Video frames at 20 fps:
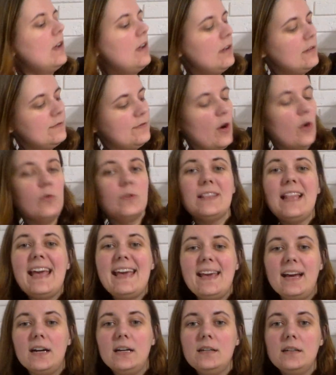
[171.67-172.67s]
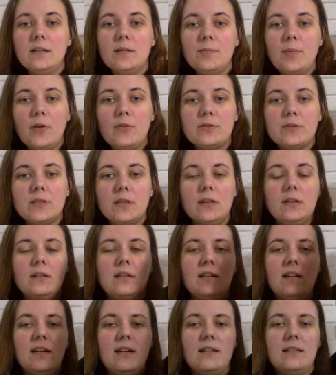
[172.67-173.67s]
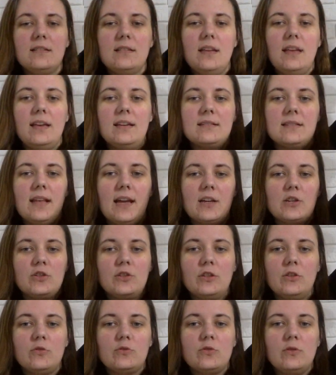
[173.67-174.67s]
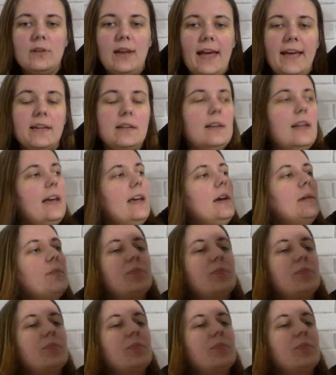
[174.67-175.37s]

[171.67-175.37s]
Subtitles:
Vote Leia poster. It is actually also Leia,